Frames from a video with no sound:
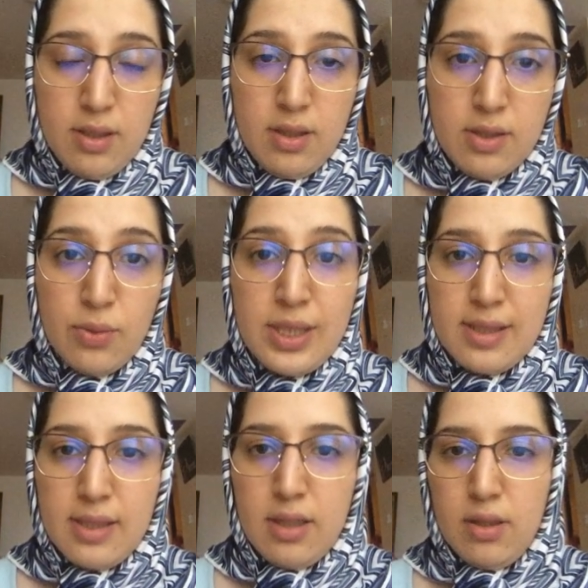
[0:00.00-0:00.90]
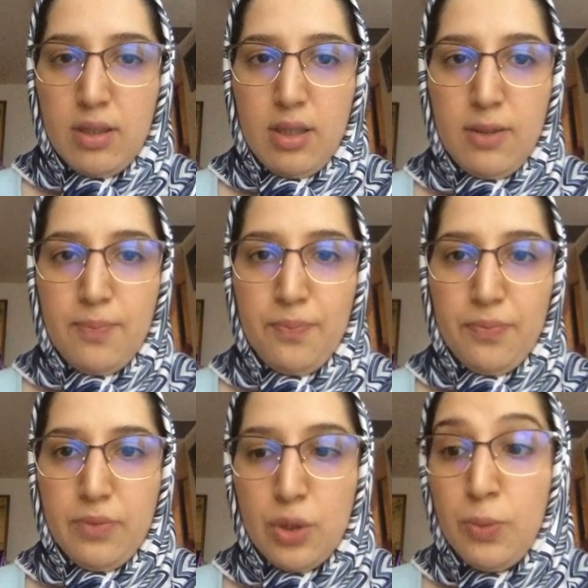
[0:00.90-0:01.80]
So it's
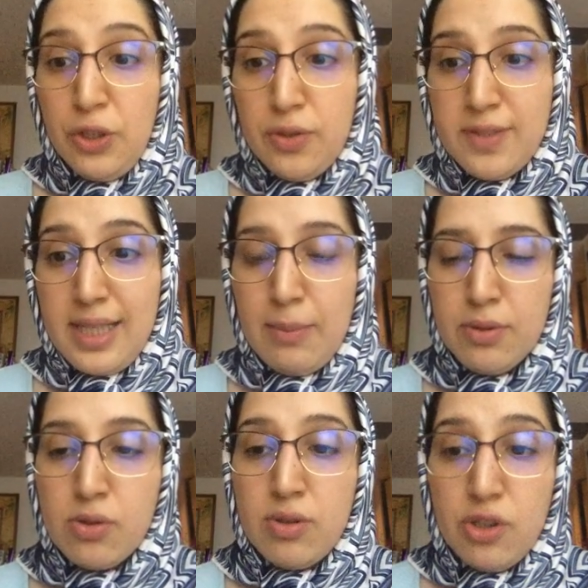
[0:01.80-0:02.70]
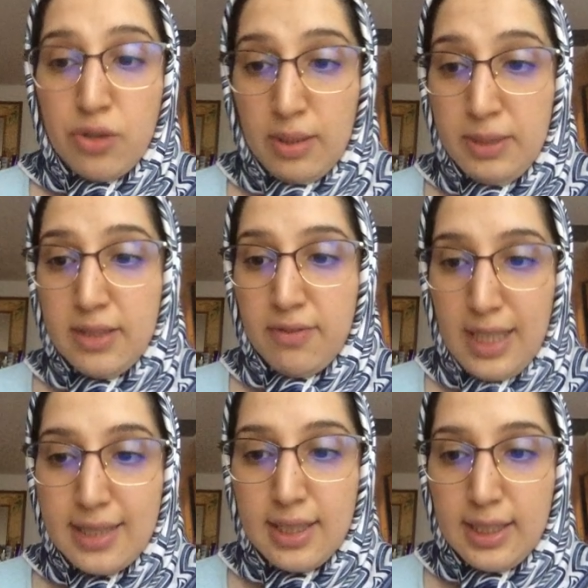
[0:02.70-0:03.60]
draw a bunch of samples to determine the
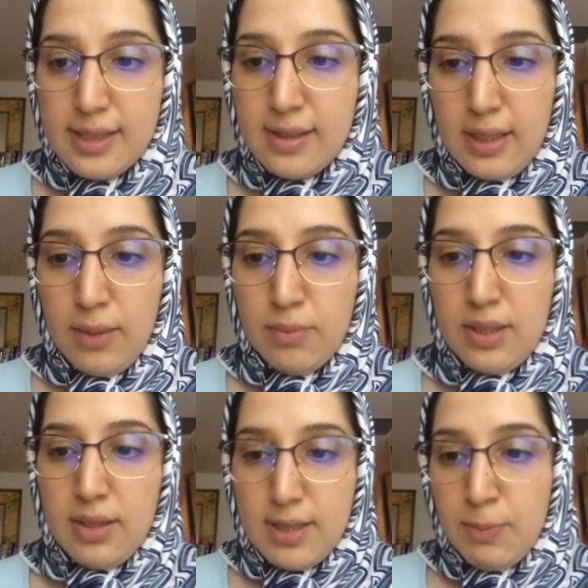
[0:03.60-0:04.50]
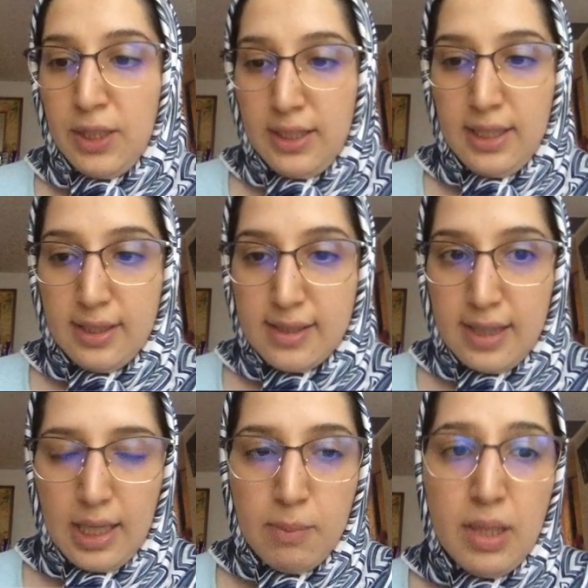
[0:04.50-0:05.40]
flattening scheme, the splitting
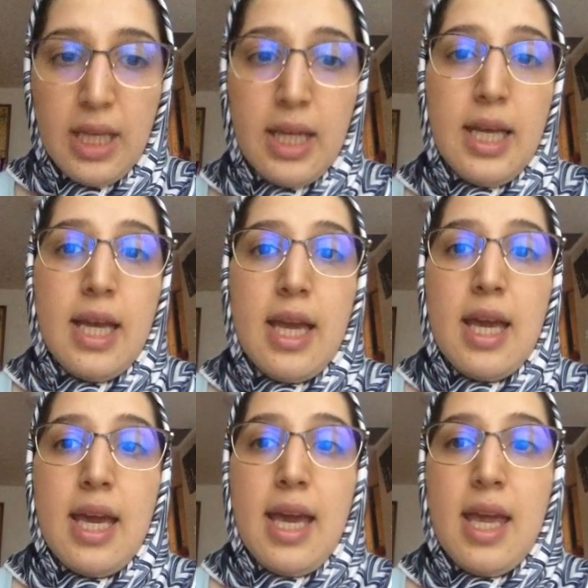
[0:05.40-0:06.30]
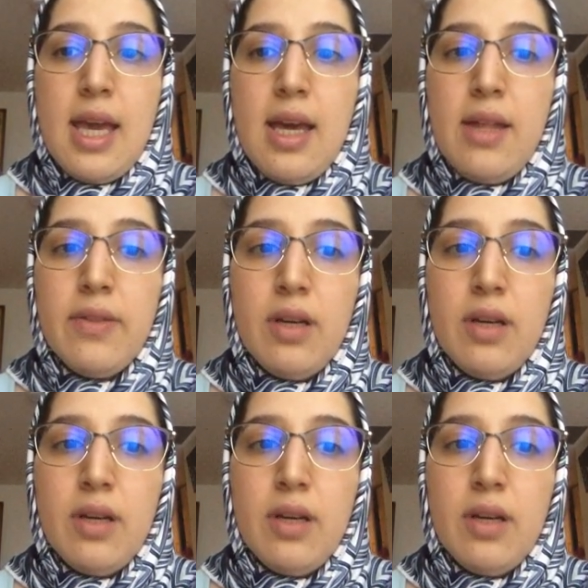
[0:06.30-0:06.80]
scheme, and